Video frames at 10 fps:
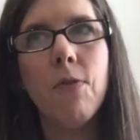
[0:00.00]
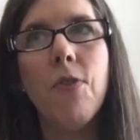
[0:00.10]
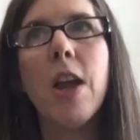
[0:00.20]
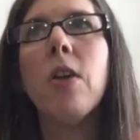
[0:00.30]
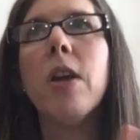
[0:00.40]

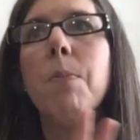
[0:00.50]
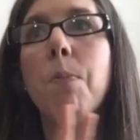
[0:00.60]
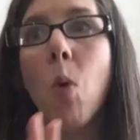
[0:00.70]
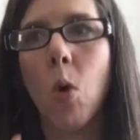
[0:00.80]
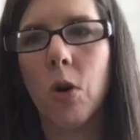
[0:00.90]
very
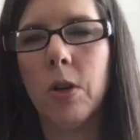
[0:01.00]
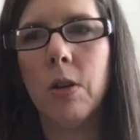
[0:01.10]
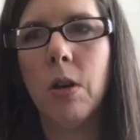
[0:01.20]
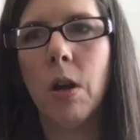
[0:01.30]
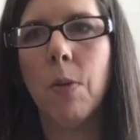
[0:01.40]

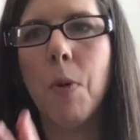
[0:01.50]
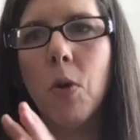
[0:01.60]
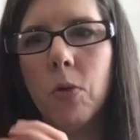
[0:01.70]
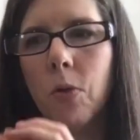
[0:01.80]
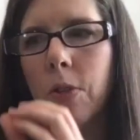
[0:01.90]
important,
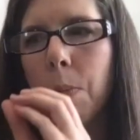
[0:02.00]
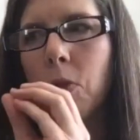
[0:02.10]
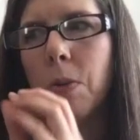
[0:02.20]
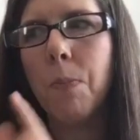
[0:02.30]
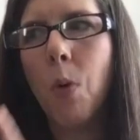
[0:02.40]
the
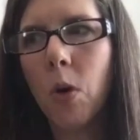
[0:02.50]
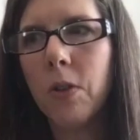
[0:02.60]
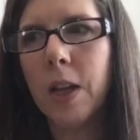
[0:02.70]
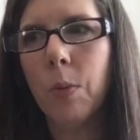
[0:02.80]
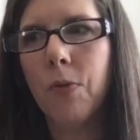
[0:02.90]
most important
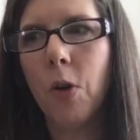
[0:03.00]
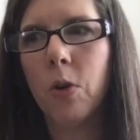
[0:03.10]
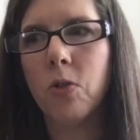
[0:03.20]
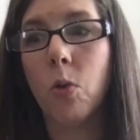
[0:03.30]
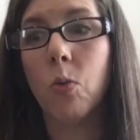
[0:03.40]
thing we
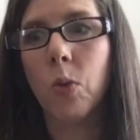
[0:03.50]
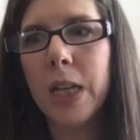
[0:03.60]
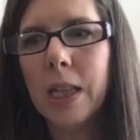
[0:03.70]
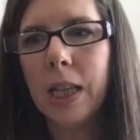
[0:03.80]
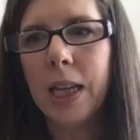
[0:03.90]
focus on
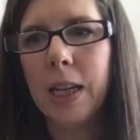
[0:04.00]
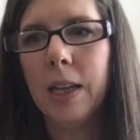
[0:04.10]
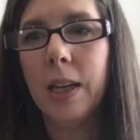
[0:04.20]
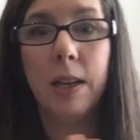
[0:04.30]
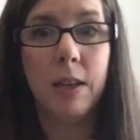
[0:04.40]

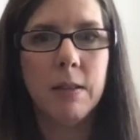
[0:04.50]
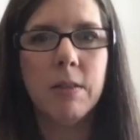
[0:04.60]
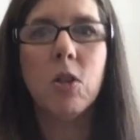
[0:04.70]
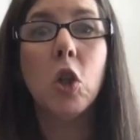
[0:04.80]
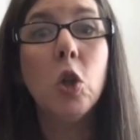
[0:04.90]
really is
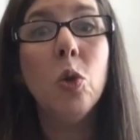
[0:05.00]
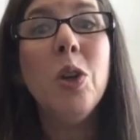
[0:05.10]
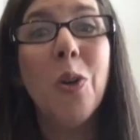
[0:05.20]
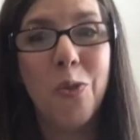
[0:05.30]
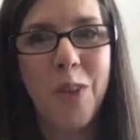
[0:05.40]
the
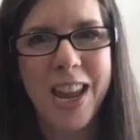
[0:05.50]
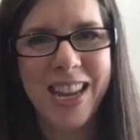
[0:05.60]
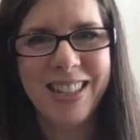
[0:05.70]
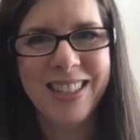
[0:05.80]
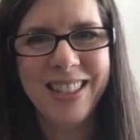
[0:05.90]
luteal
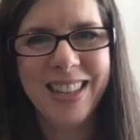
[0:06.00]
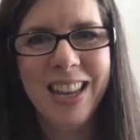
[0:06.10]
phase.